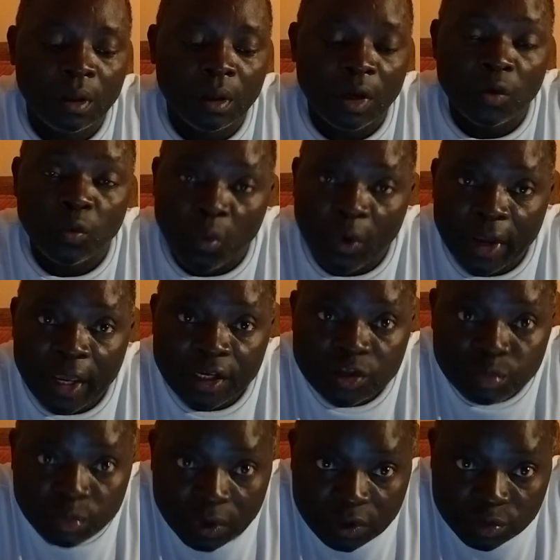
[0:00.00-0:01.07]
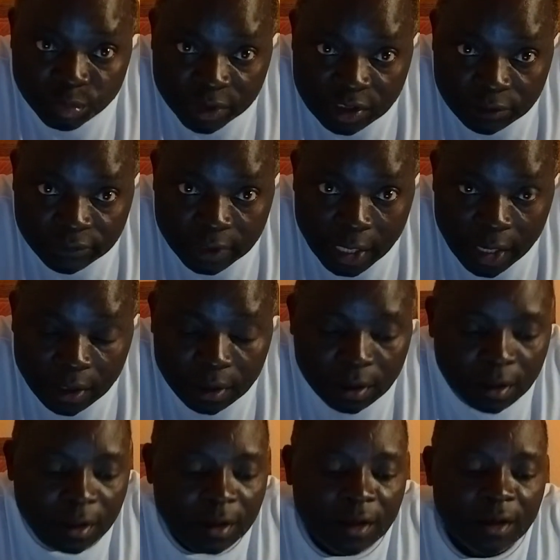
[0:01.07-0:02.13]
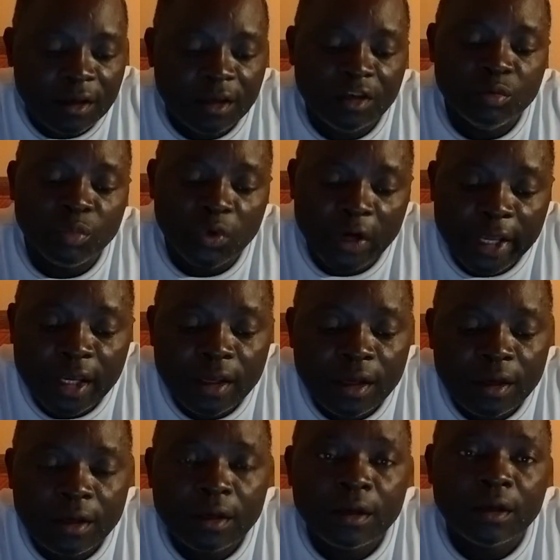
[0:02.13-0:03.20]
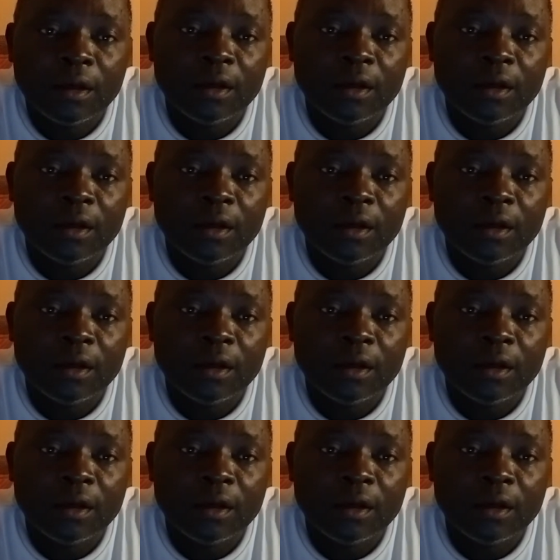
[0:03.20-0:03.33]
and where specifically in Mulenge,